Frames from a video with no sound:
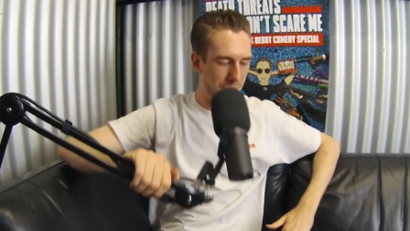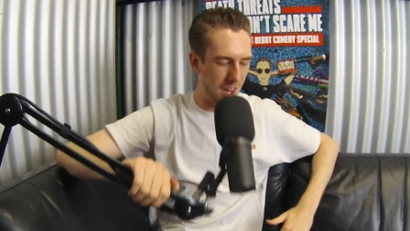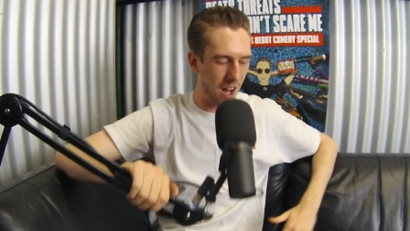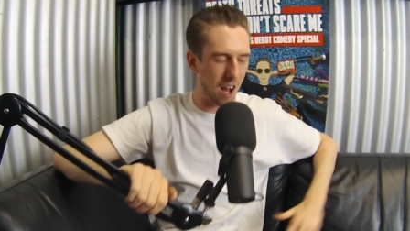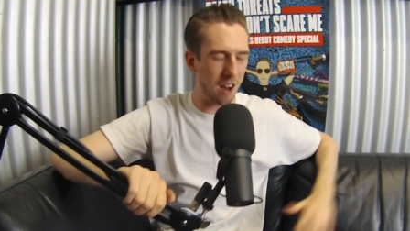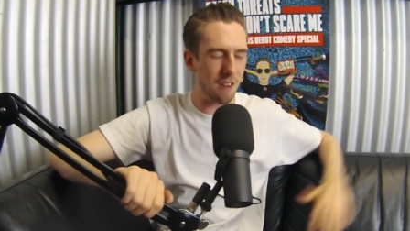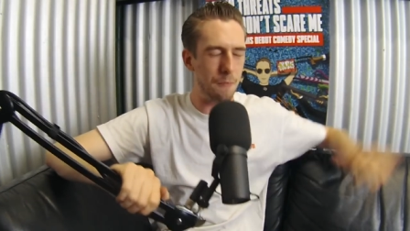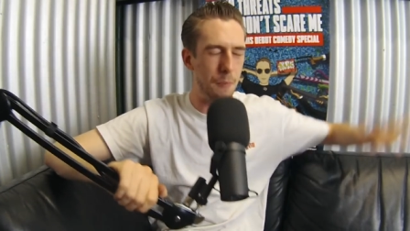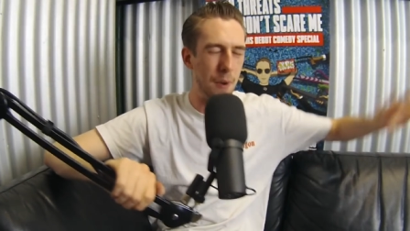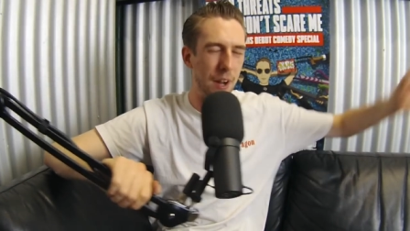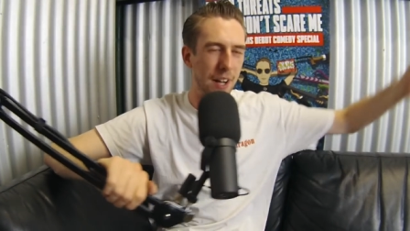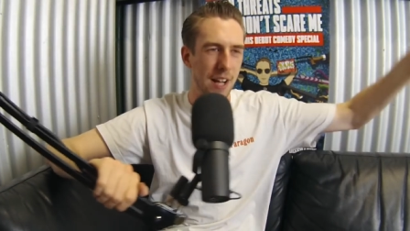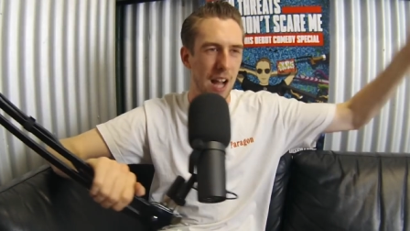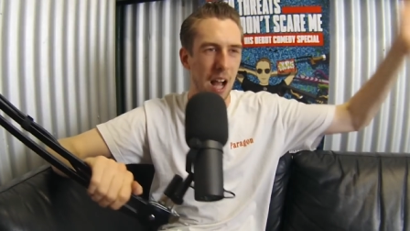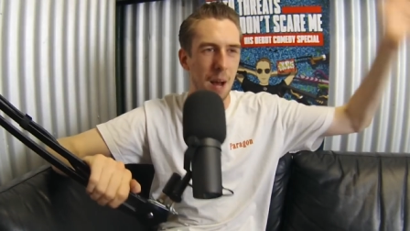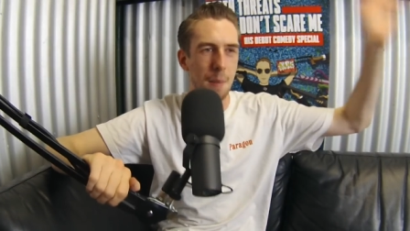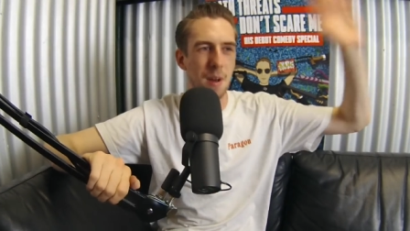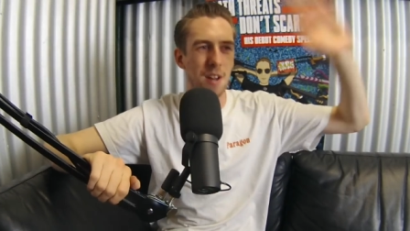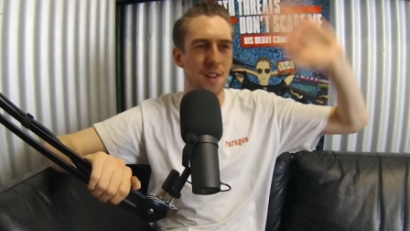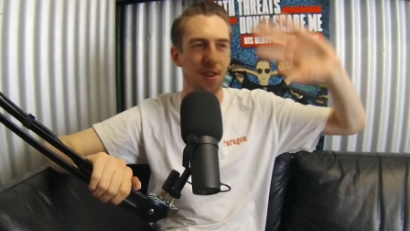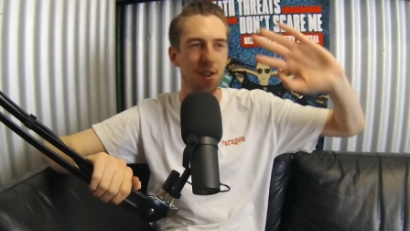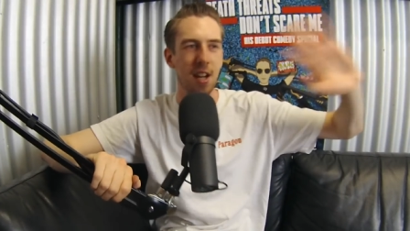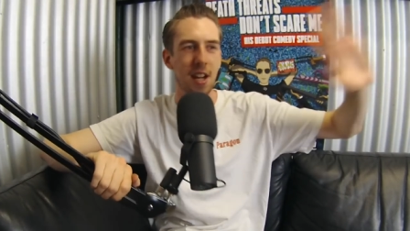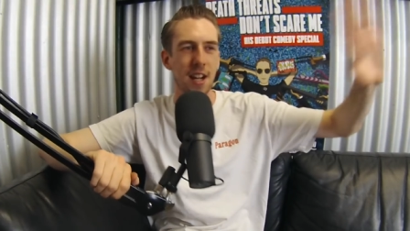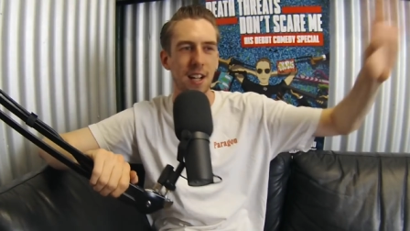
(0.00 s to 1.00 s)
I've become
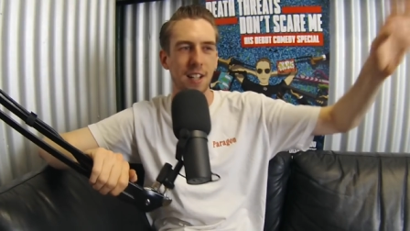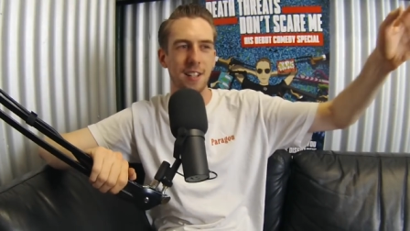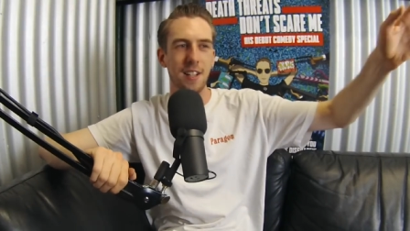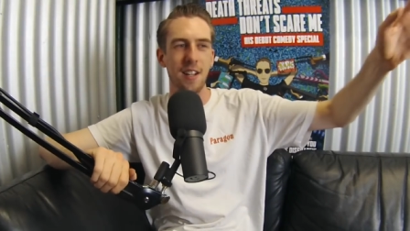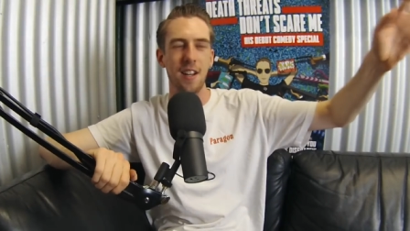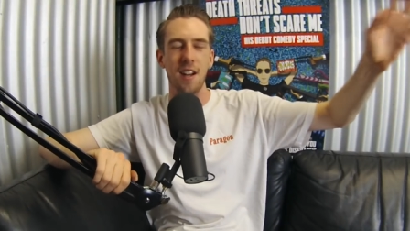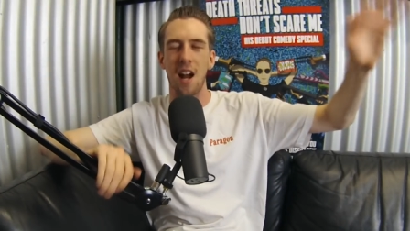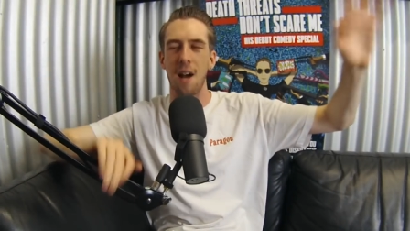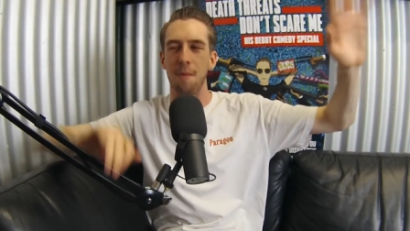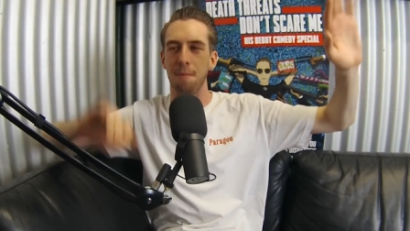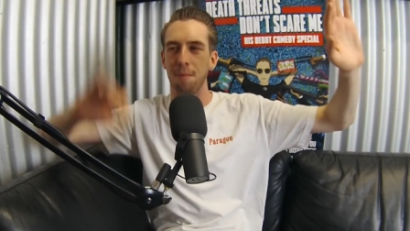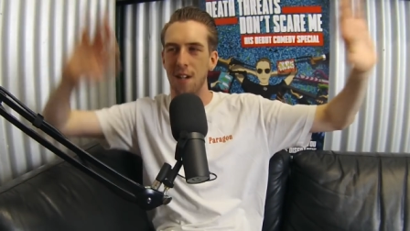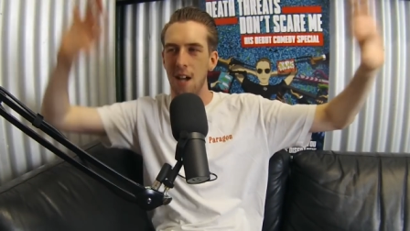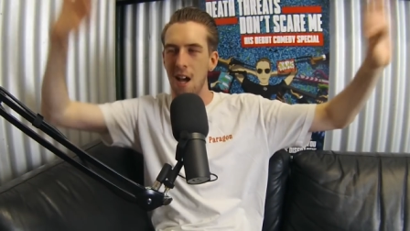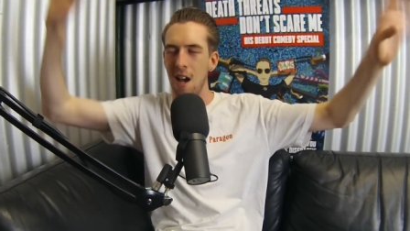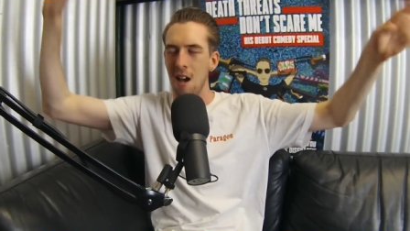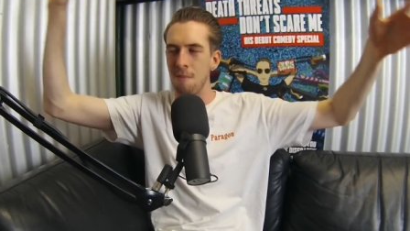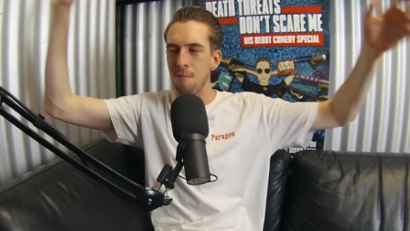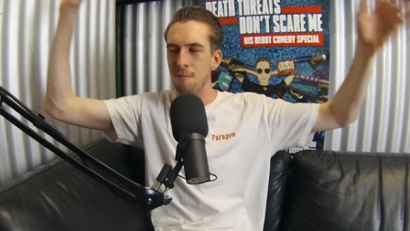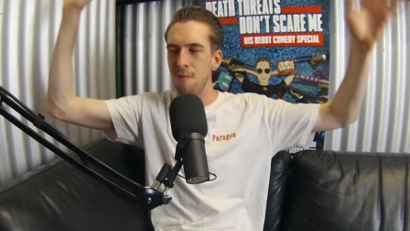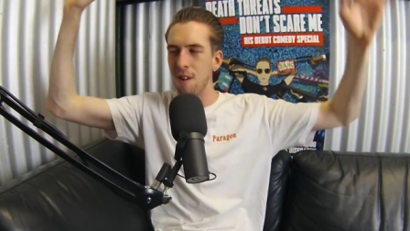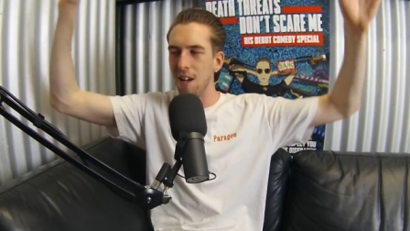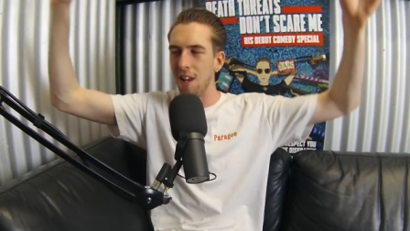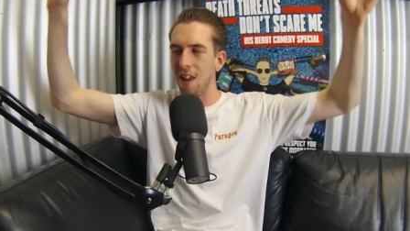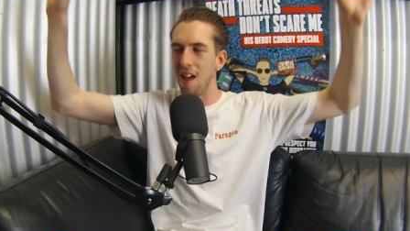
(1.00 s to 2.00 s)
addicted. I'm
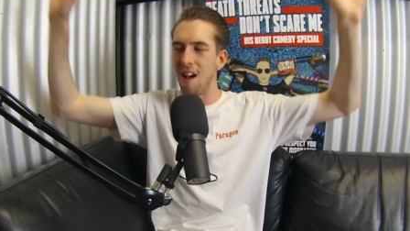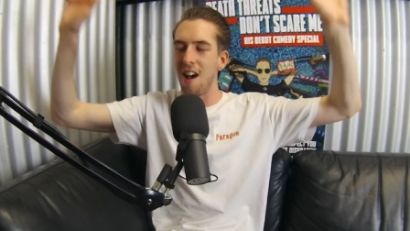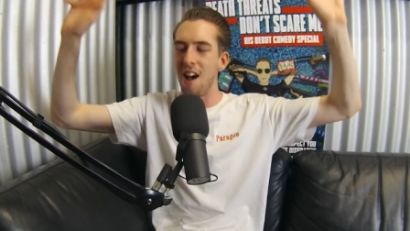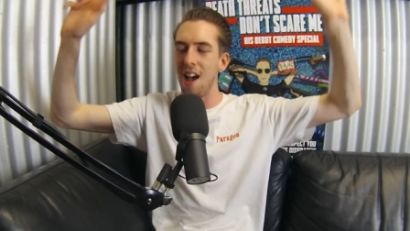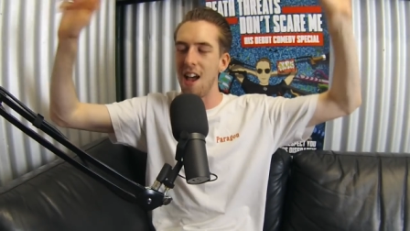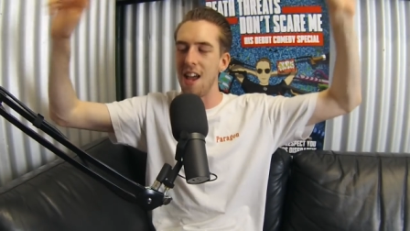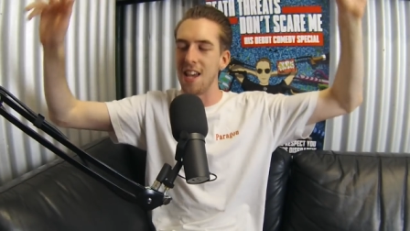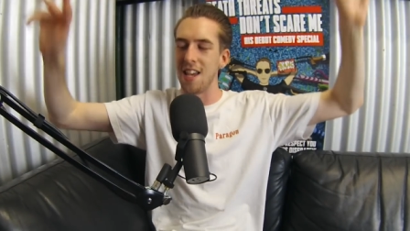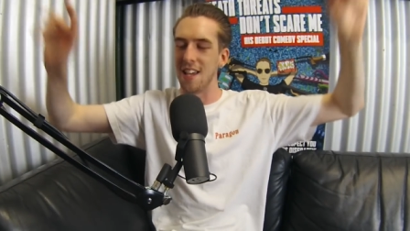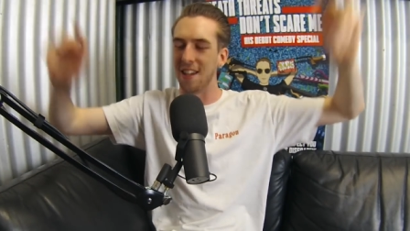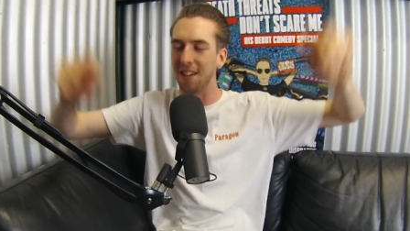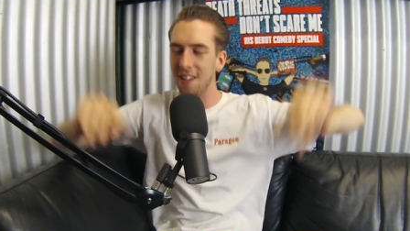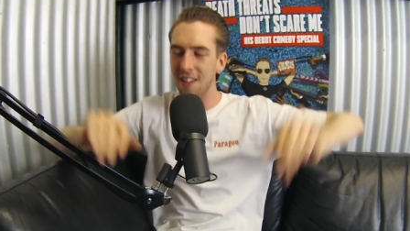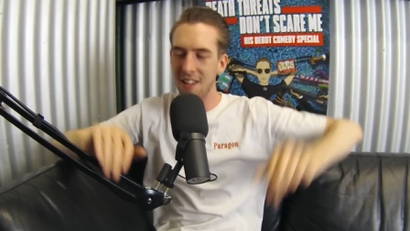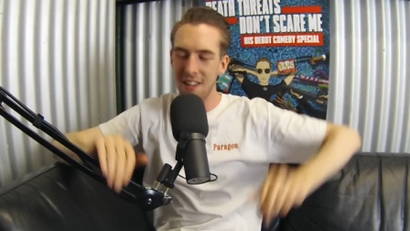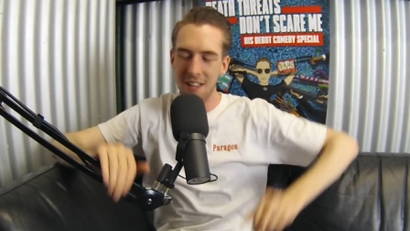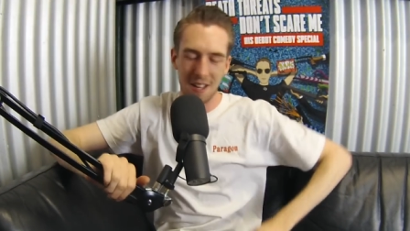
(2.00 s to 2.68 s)
cum reliant.